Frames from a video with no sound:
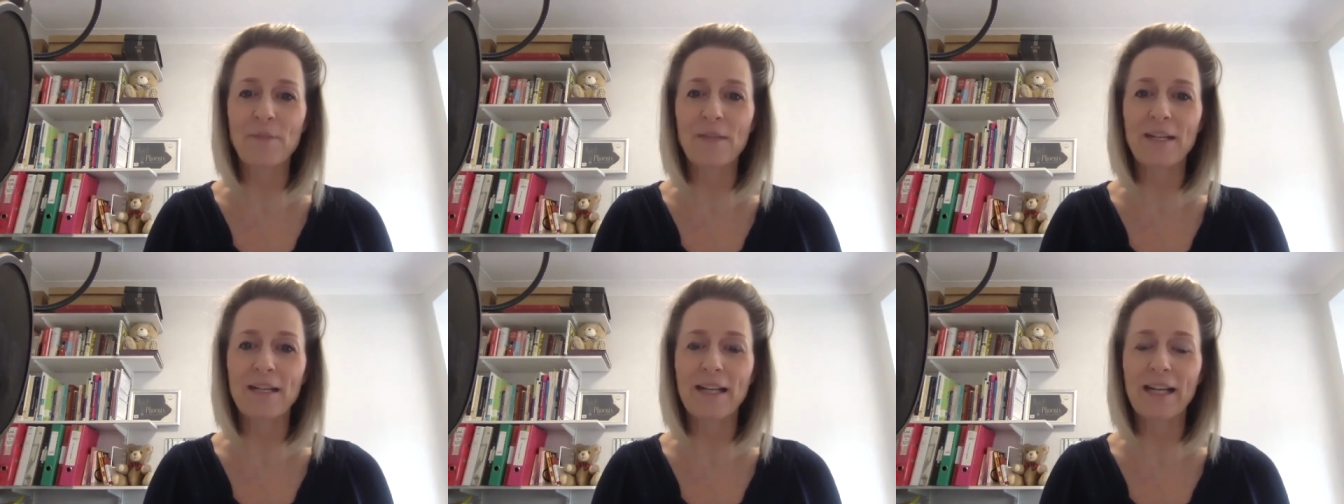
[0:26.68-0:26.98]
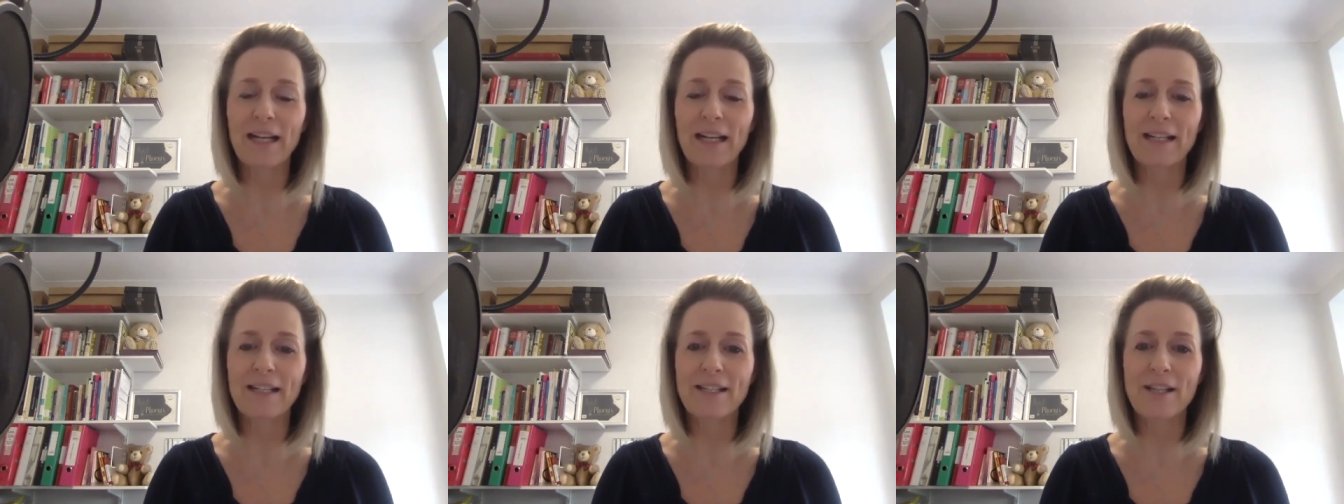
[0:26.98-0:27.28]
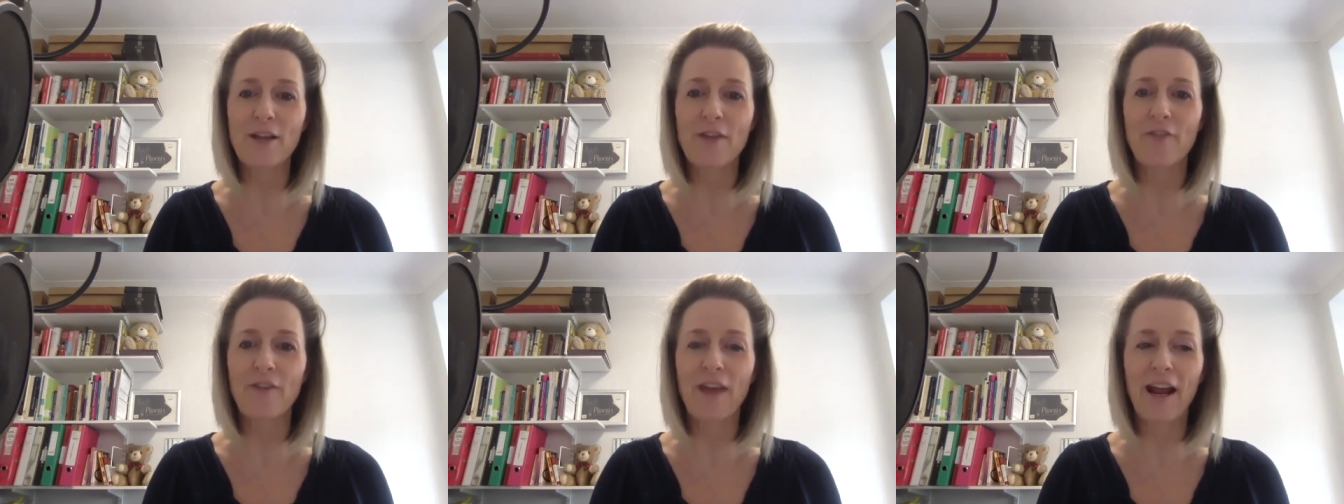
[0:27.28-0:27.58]
little
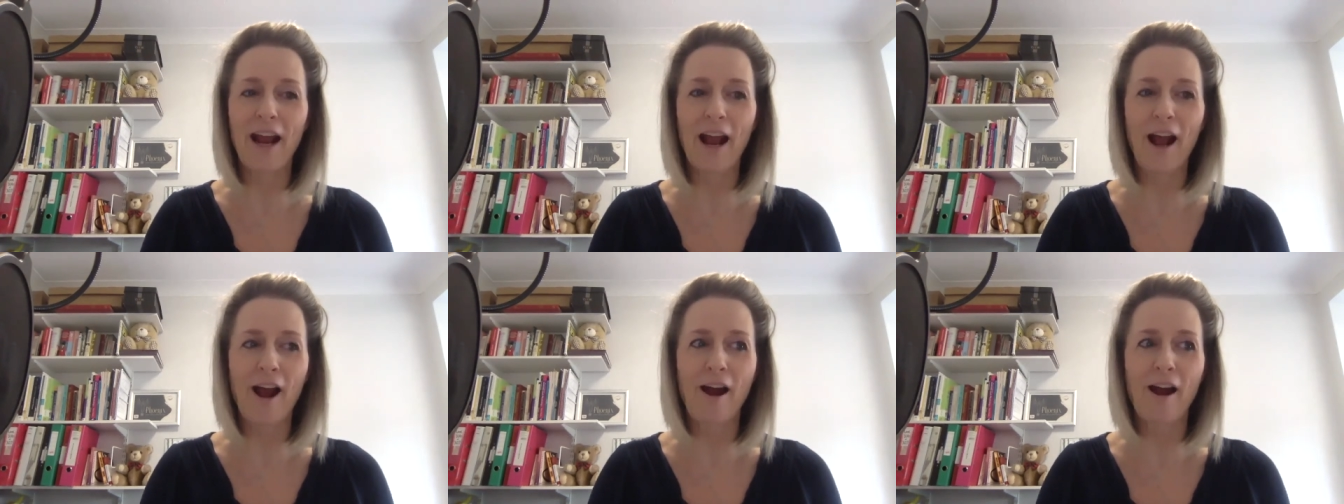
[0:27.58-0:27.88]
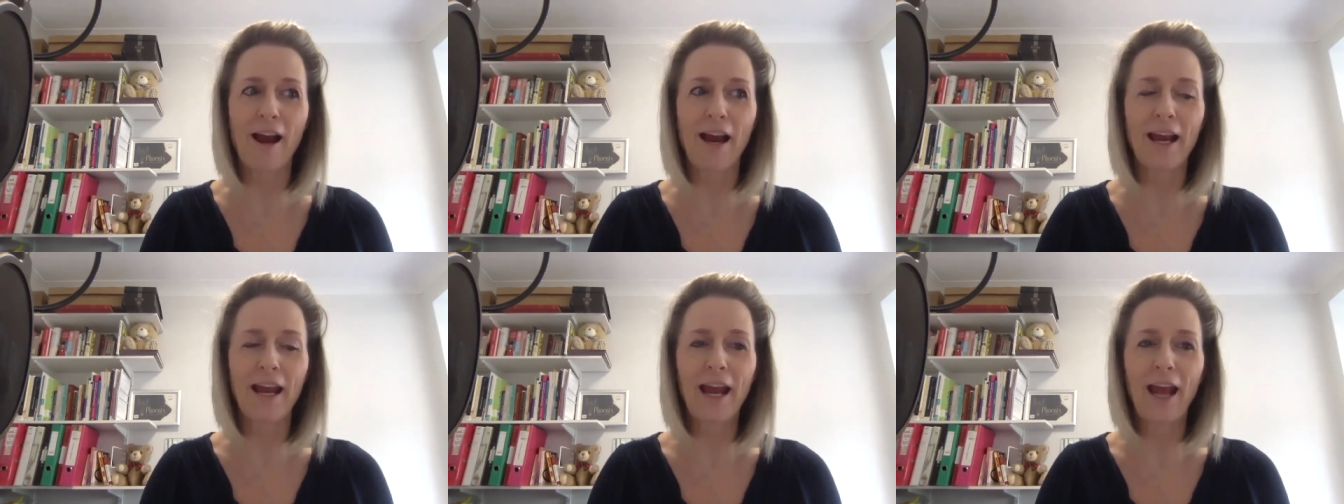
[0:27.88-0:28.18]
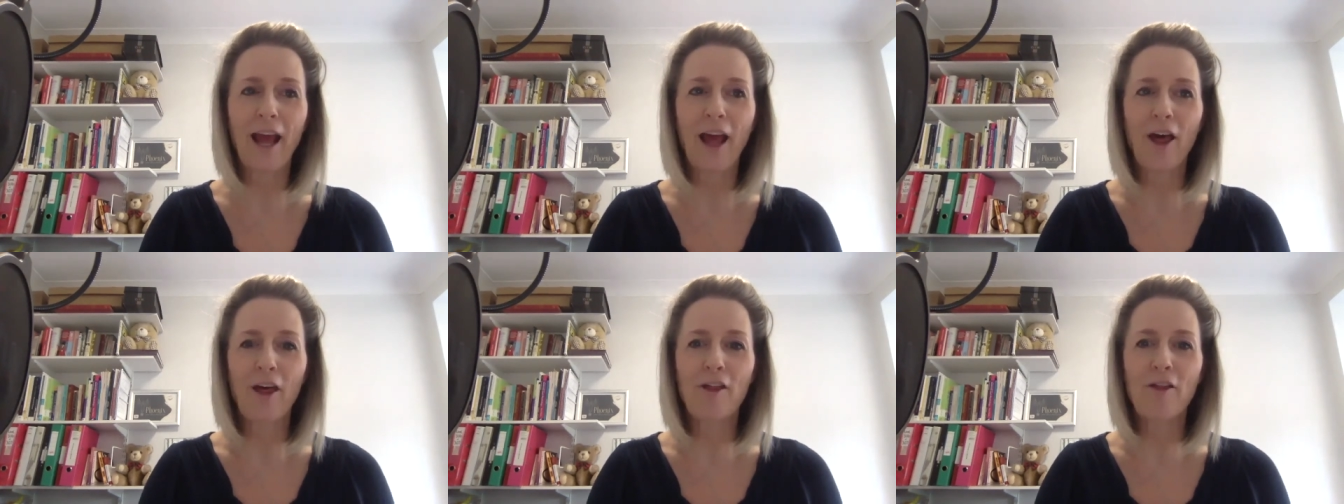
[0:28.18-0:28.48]
survey, I
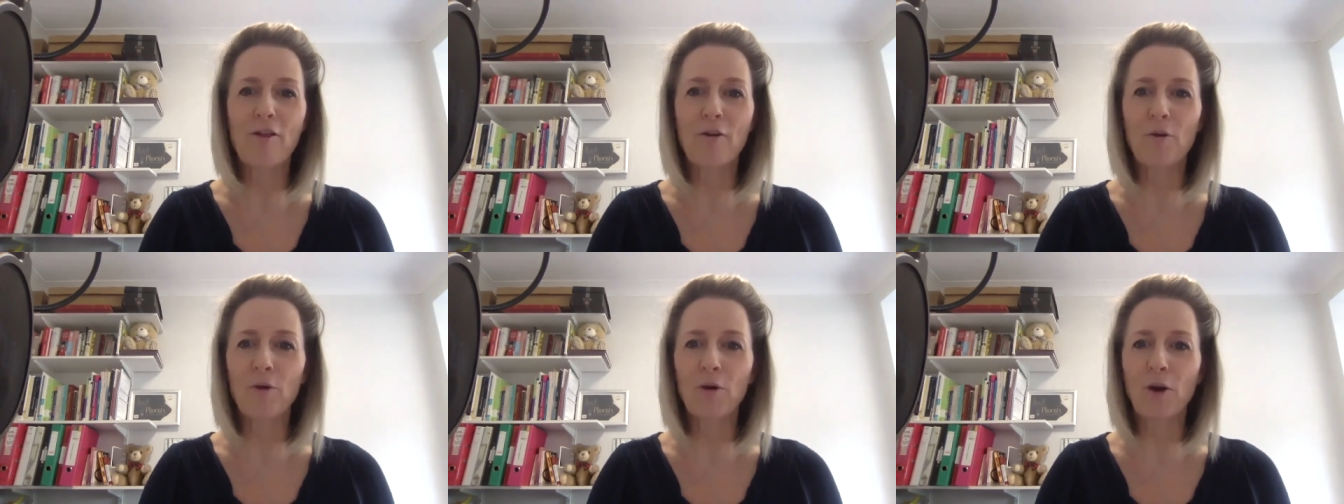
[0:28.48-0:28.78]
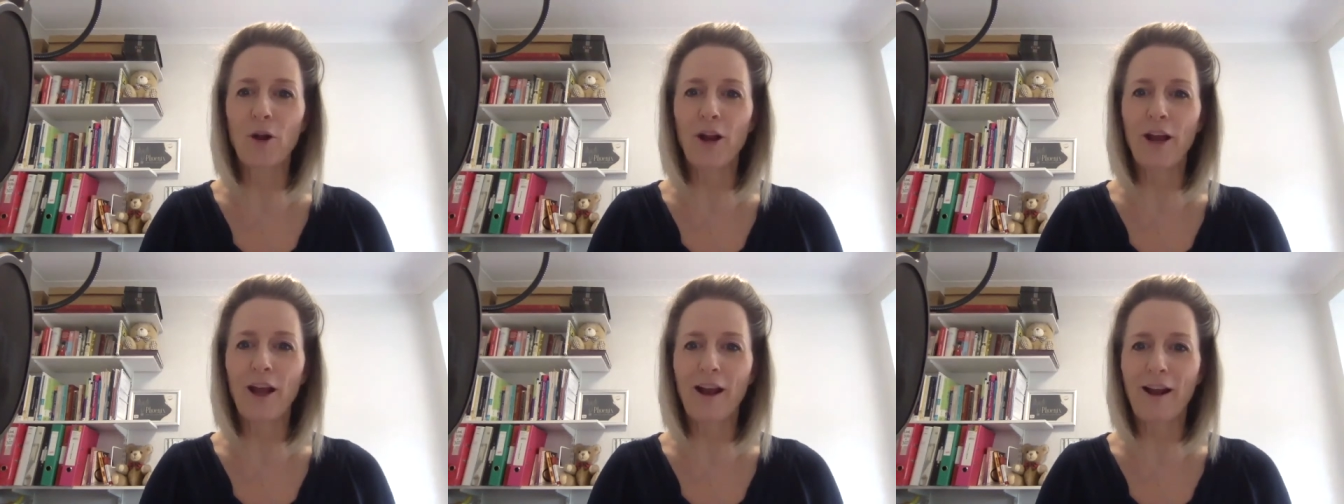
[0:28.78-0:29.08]
thought, golly,